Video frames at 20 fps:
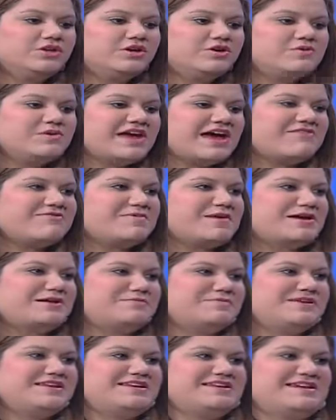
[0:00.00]
you know, we have about
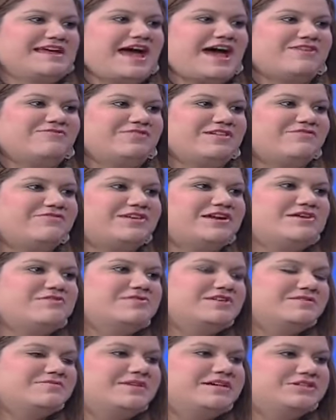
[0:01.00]
a minute and a half left, and I
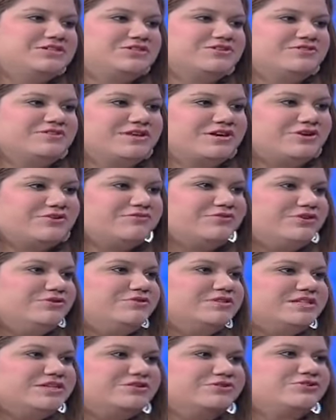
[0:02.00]
want to make sure that our
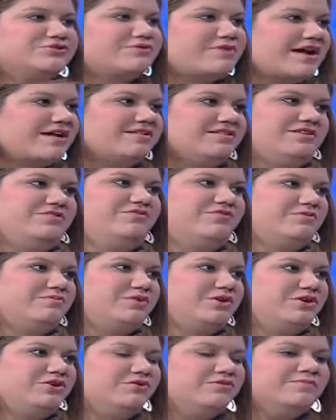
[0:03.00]
viewers hear directly
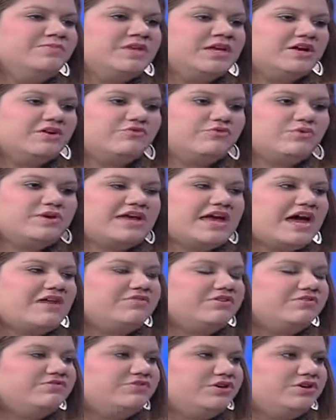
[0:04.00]
from you. If we
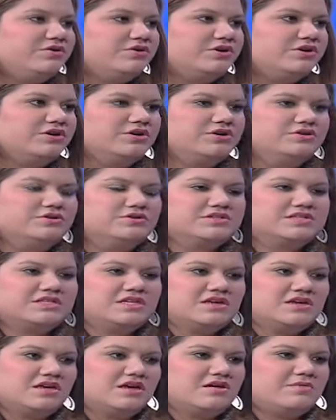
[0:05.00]
have a viewer who's
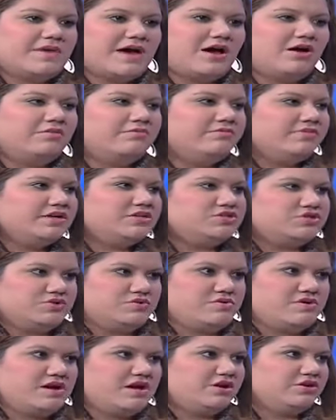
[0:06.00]
thinking about
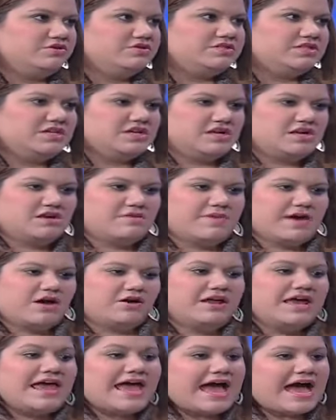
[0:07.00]
mentoring, who's thinking
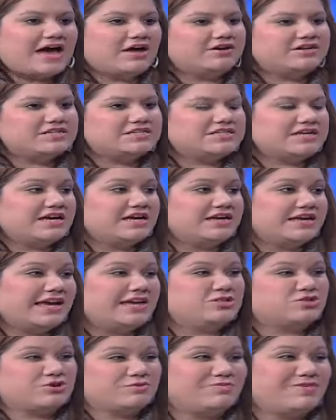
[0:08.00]
about how to stay
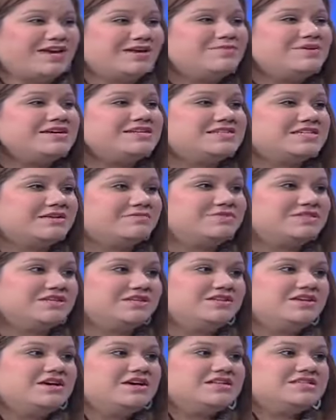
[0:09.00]
engaged, or maybe
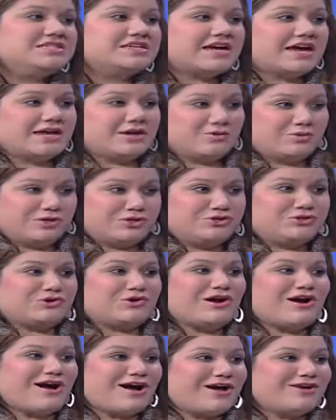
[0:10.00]
tempted to kind of
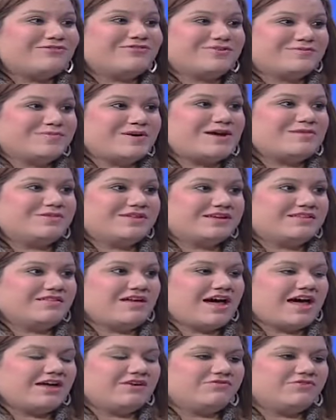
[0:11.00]
withdraw from mm. public
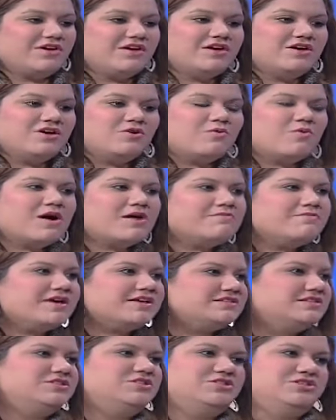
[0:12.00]
life, what
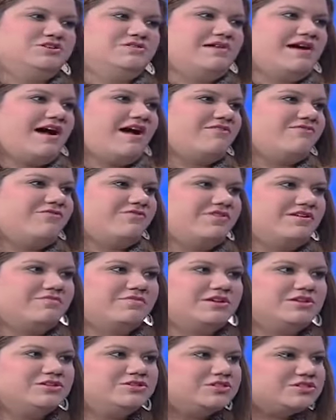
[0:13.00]
message do you have for
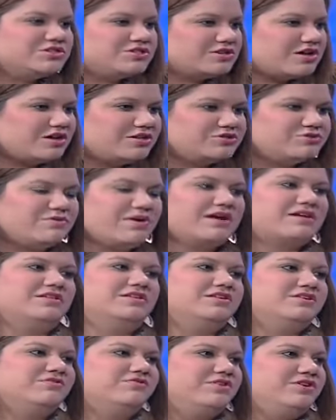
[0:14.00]
them? Can you just talk
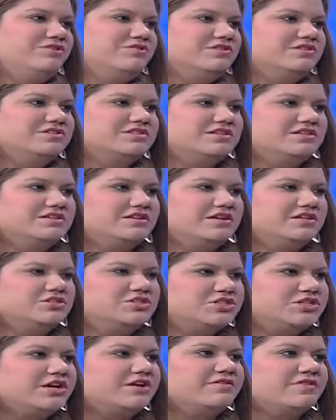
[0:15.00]
directly to viewers and,
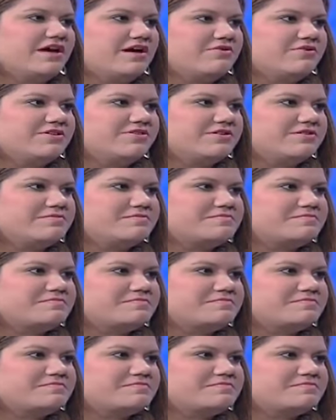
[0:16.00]
and share that with them?